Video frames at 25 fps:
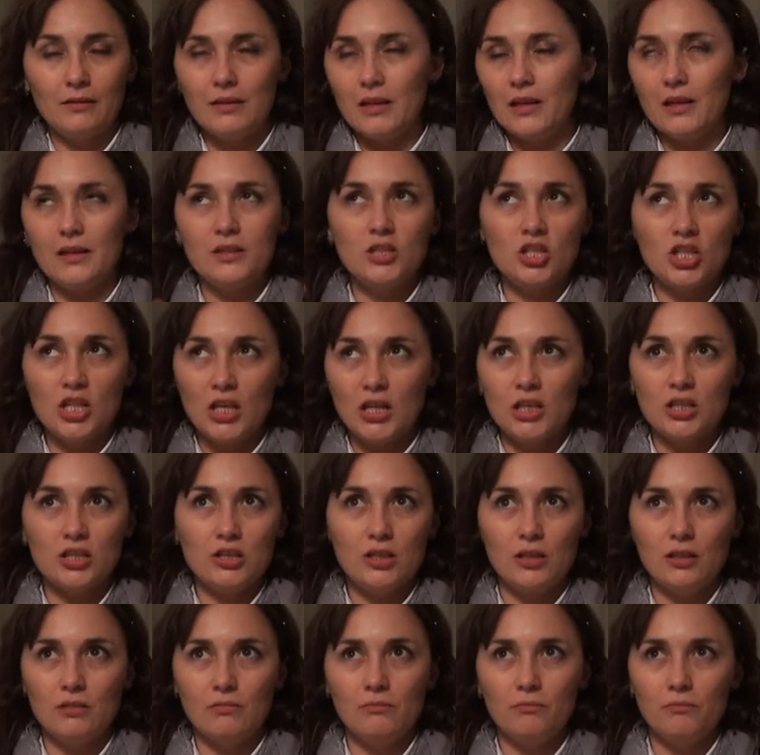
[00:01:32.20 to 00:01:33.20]
uh,
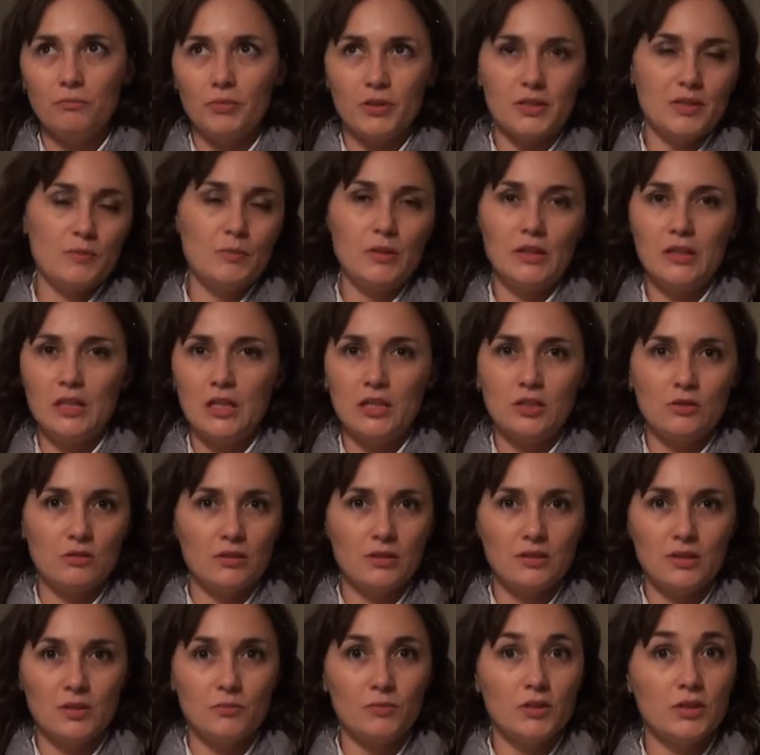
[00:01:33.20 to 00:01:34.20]
changing precipitation
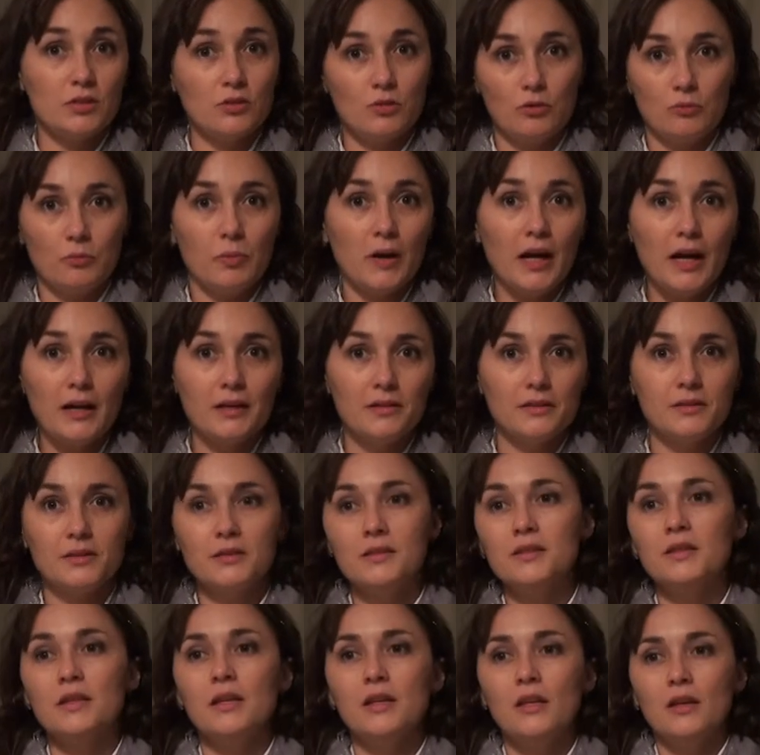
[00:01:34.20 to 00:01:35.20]
and temperature
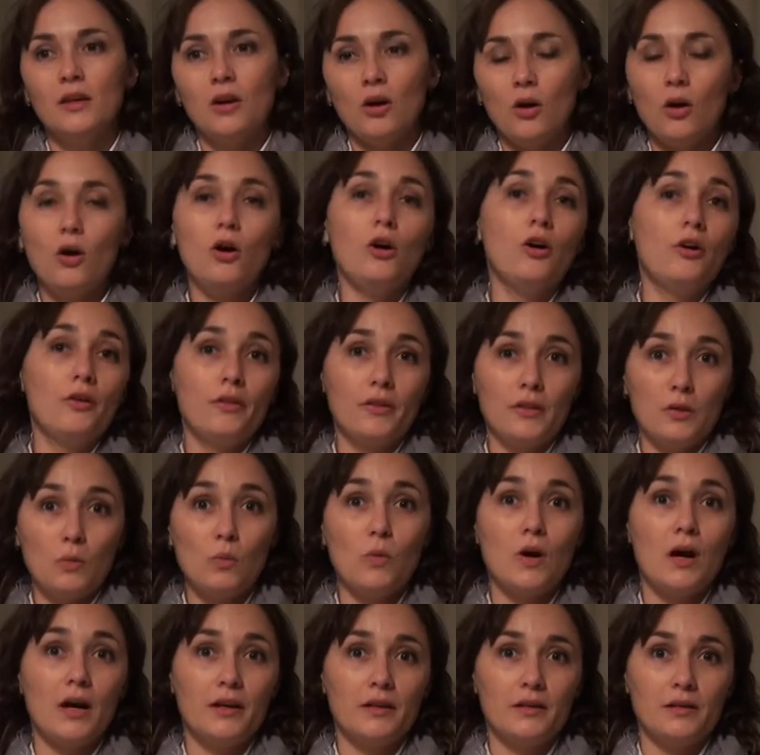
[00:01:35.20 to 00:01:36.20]
patterns on the
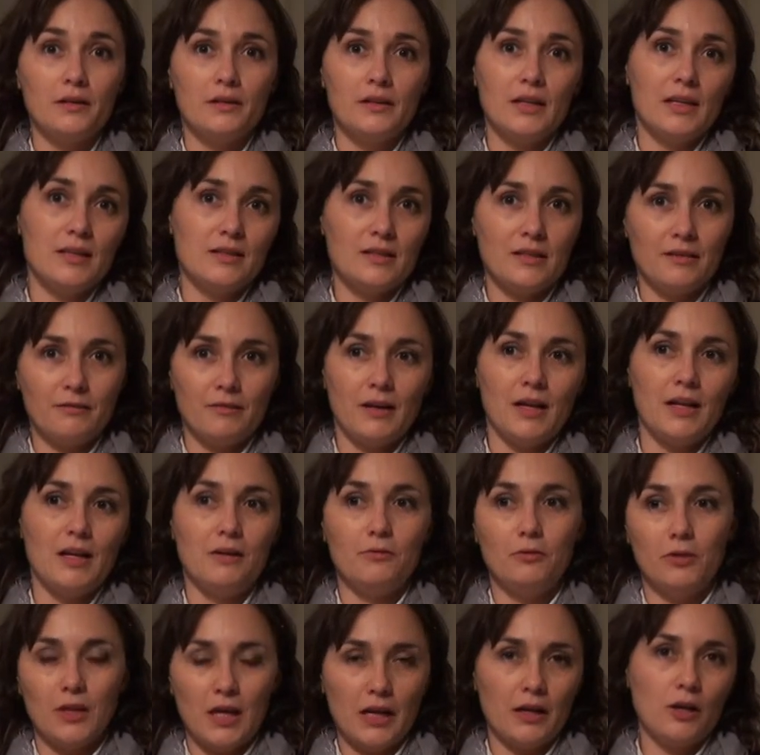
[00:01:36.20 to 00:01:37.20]
water that's
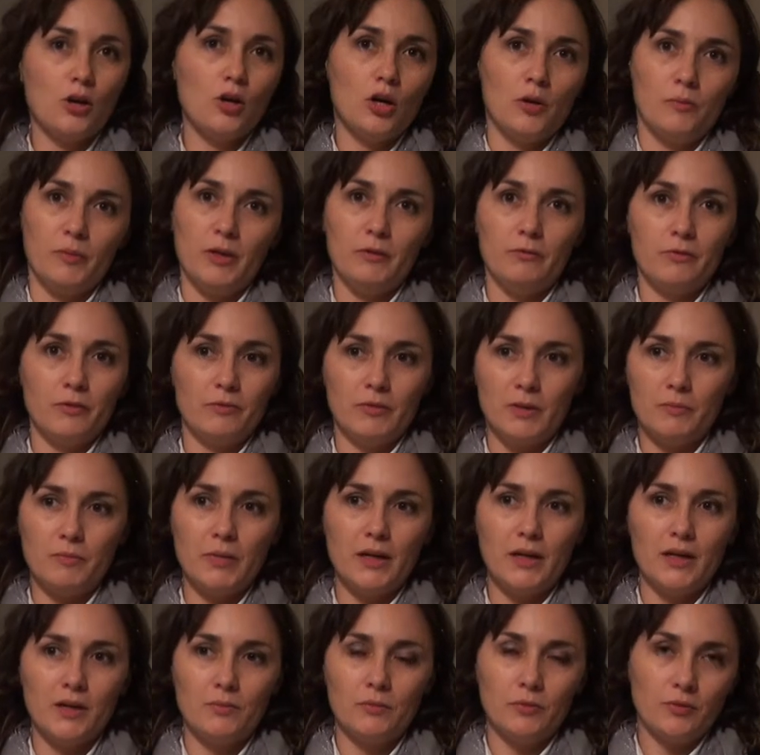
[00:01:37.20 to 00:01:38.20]
available and coming from the
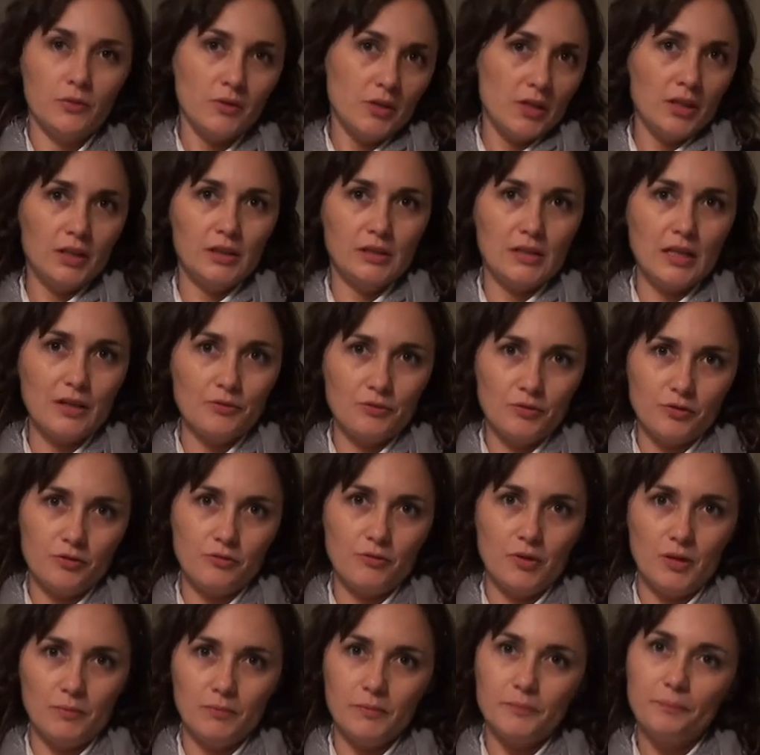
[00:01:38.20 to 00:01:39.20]
Paramo
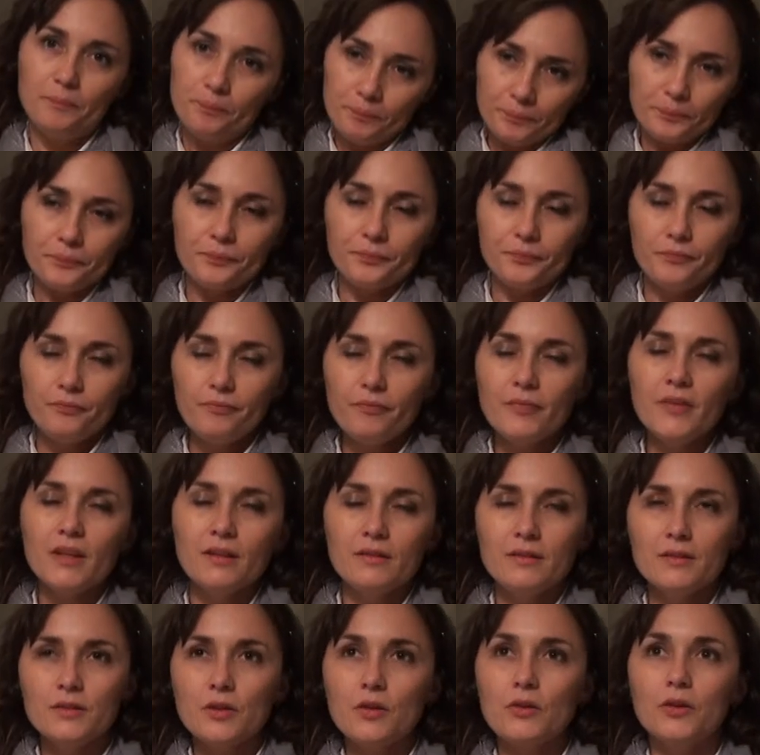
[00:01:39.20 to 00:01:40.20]
downstream.
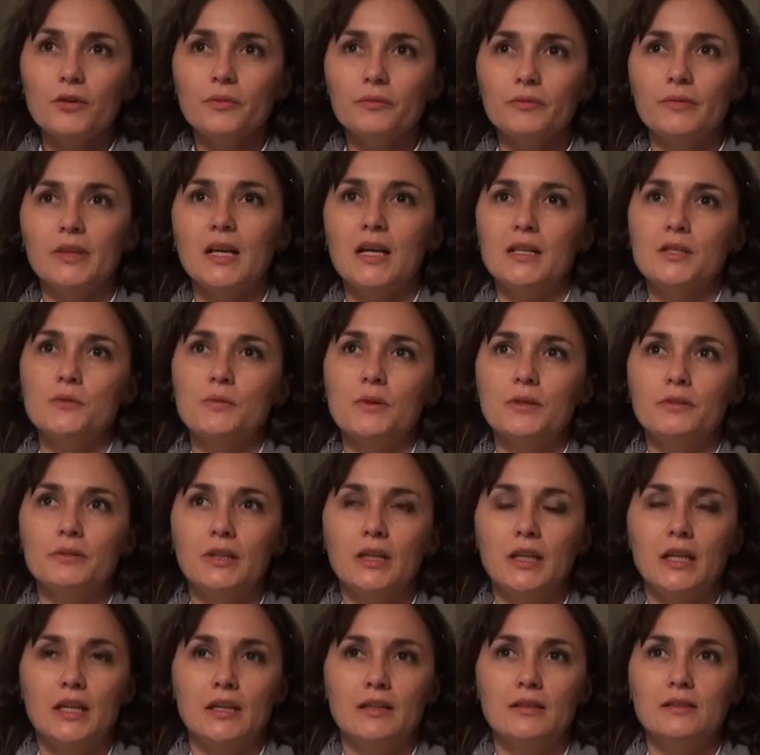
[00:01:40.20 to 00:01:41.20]
So that's one of
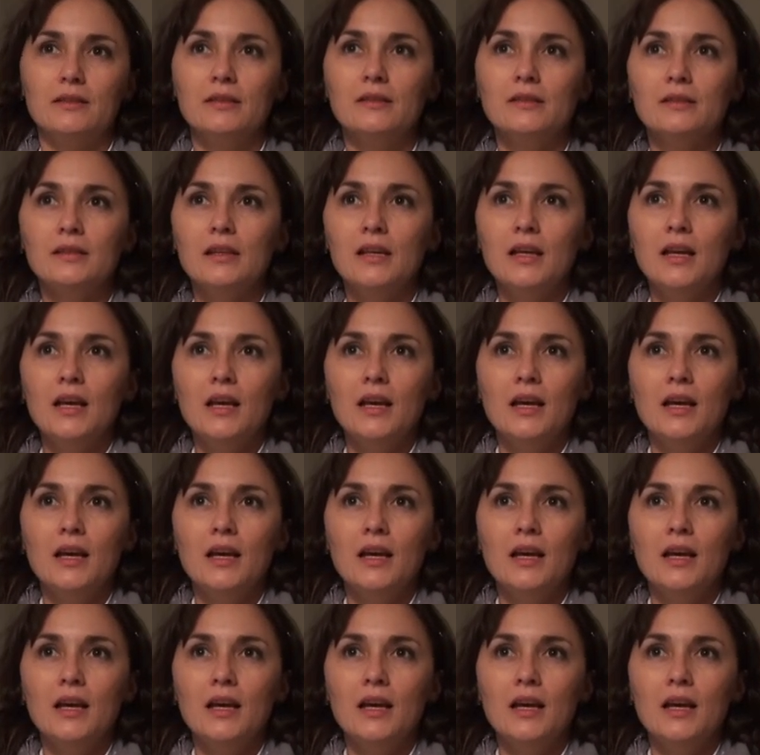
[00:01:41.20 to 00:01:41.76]
the cases.